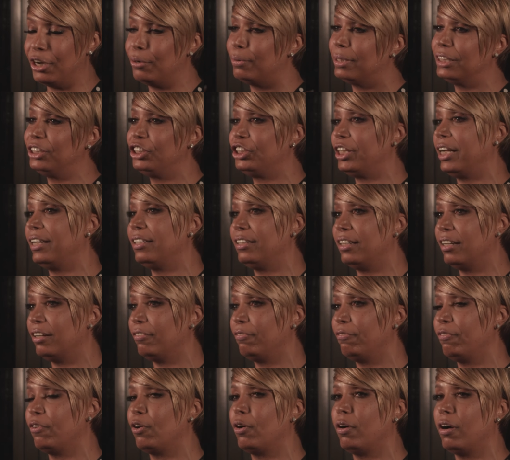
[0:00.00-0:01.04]
no
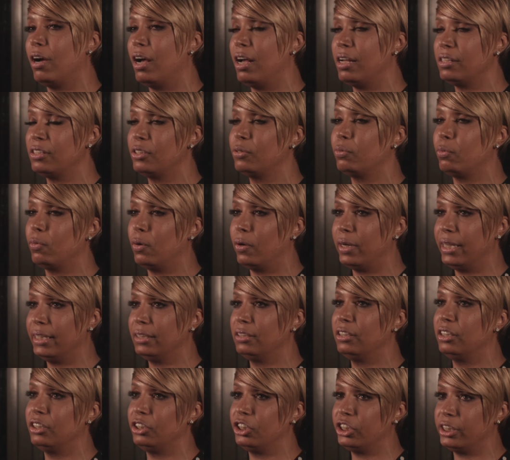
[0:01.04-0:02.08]
agenda for us
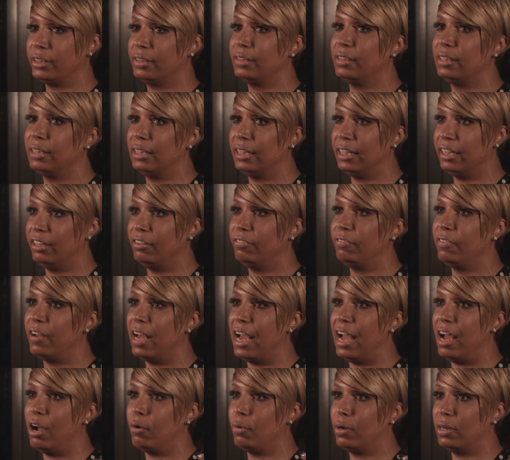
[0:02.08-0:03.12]
wanting to just live
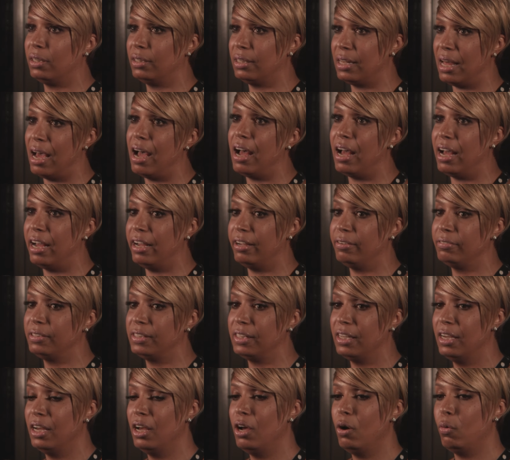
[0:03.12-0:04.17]
our
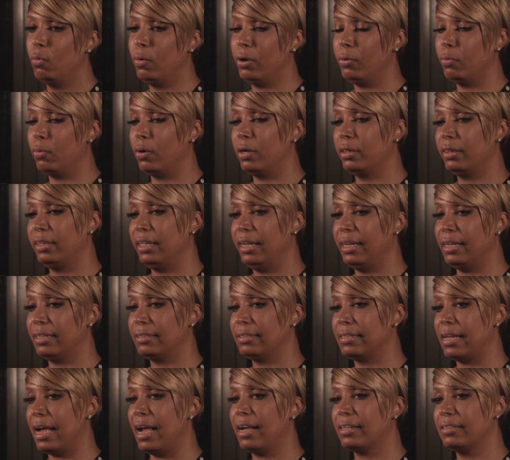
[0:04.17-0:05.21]
lives. We want the
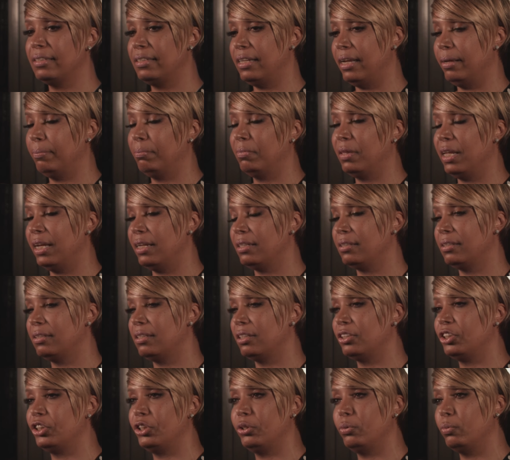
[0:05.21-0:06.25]
exact same things
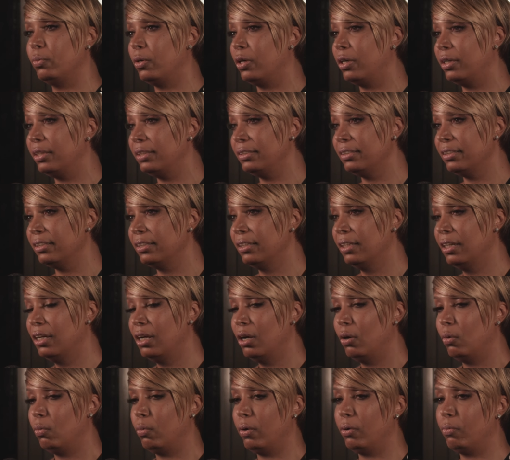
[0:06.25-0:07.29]
that you want.
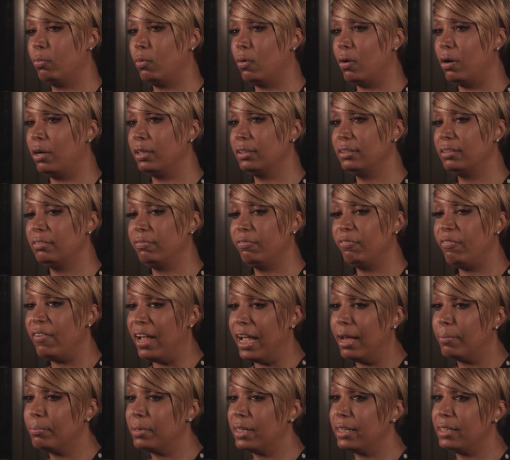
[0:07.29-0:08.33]
We want
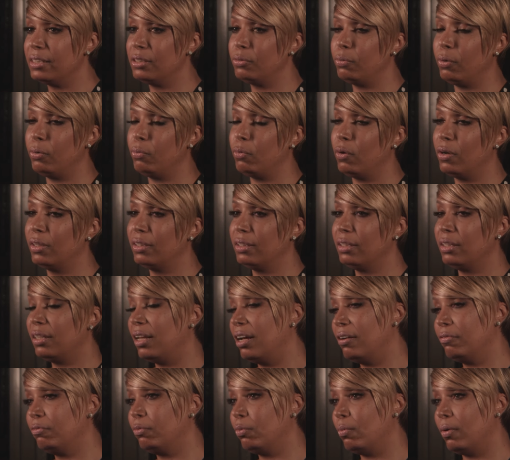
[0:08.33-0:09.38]
families, we want
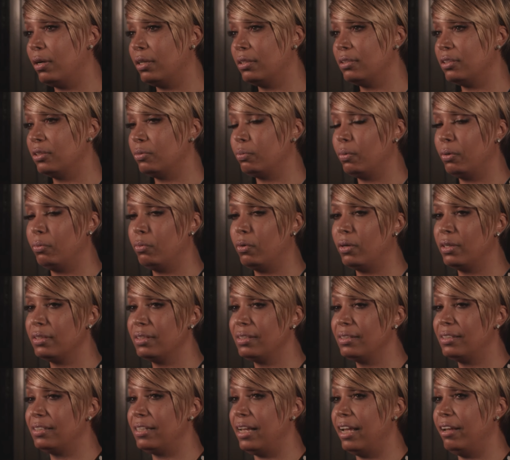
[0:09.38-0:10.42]
loved ones, we
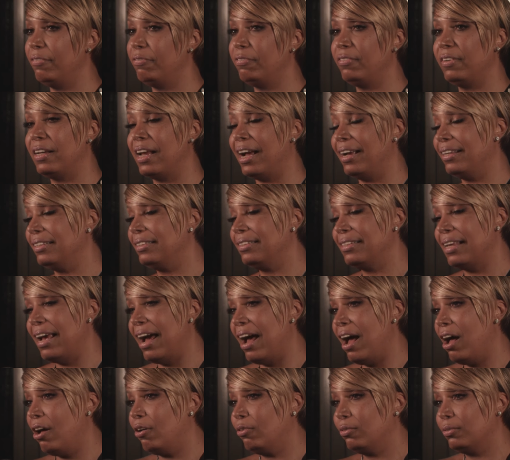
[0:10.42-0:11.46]
want safe nights
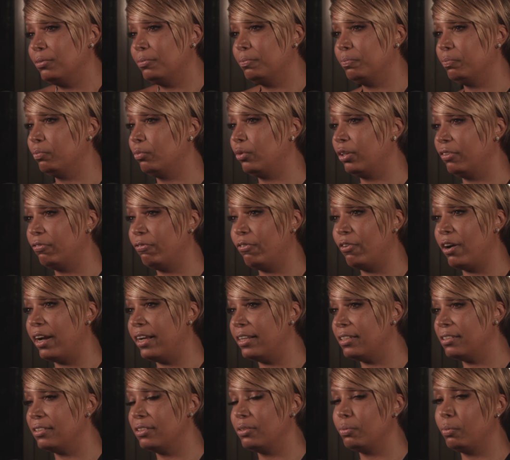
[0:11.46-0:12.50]
out with
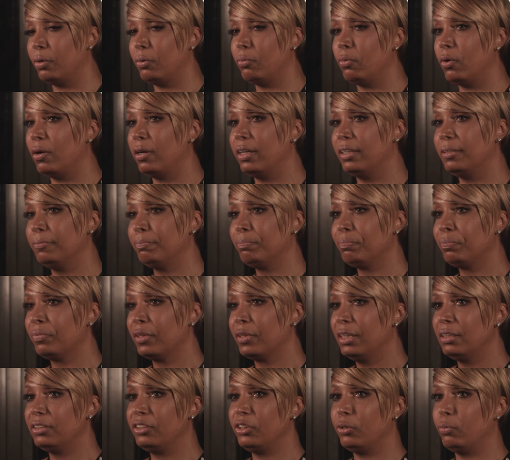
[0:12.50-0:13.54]
friends. We want
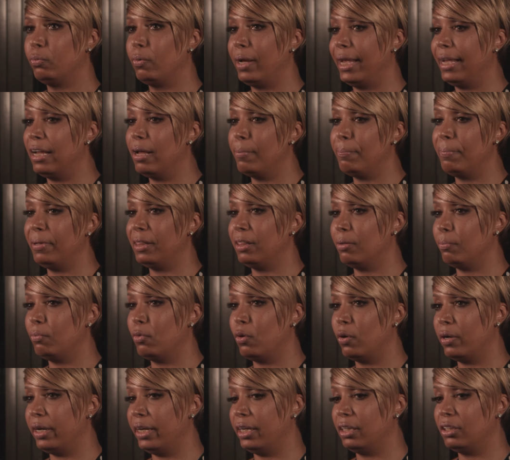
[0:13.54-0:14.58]
to wake up in the
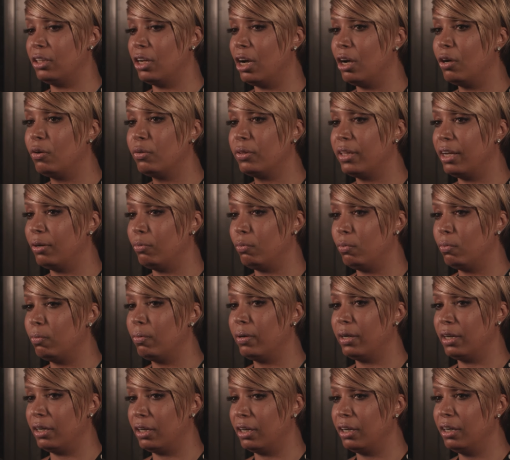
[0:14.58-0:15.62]
morning, know that
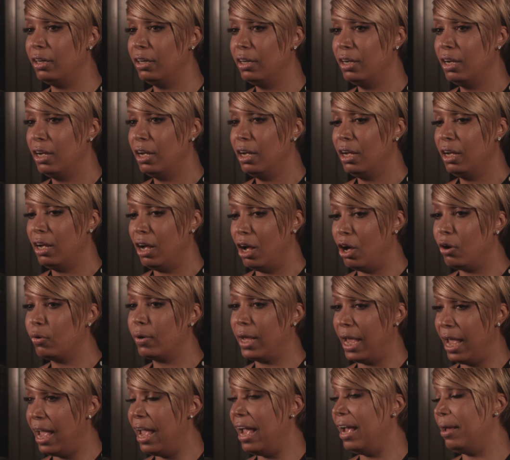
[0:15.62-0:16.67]
we're
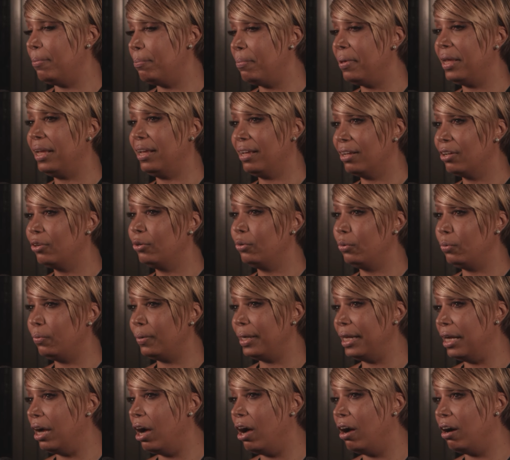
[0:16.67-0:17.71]
okay being who
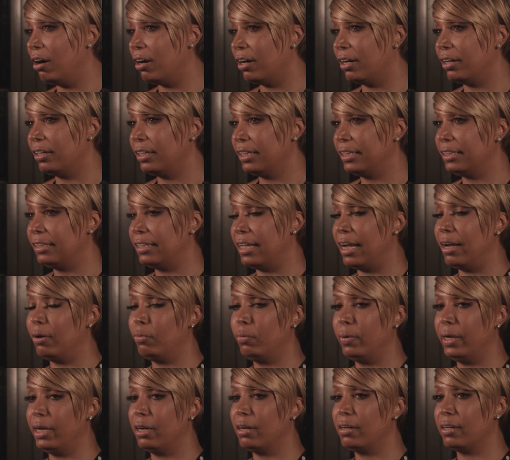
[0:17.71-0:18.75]
we are and
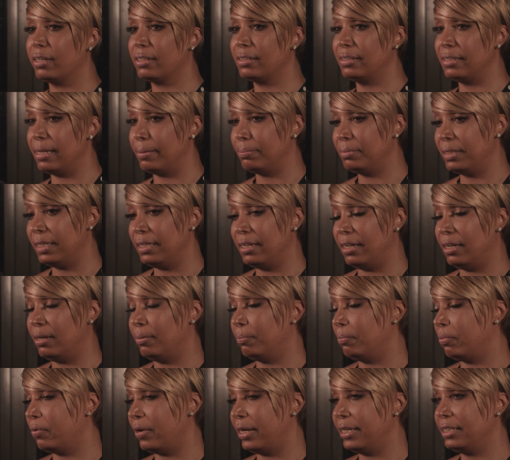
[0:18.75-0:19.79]
that we are accepted and
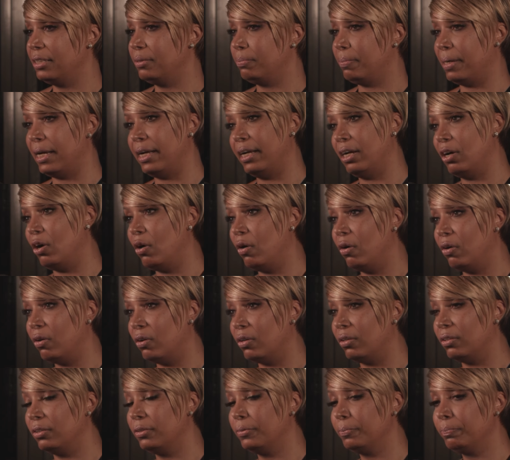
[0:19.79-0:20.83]
embraced by
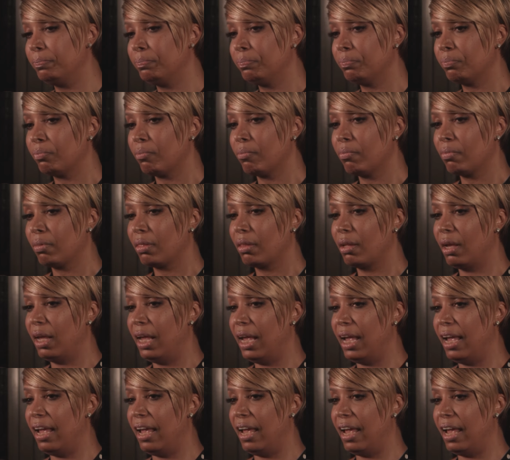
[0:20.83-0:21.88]
all.
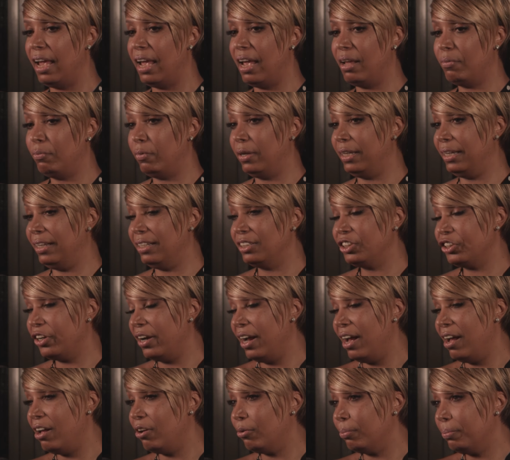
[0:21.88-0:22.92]
And we need your
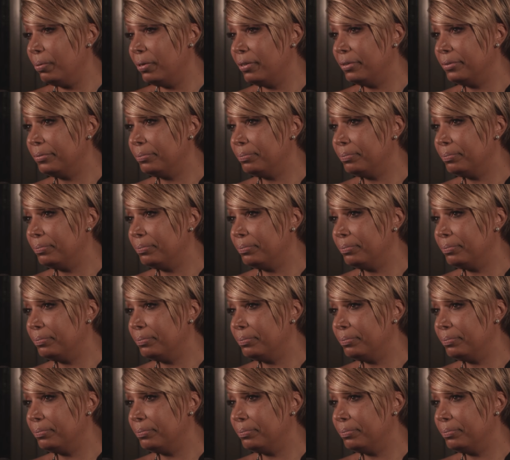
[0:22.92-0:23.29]
help.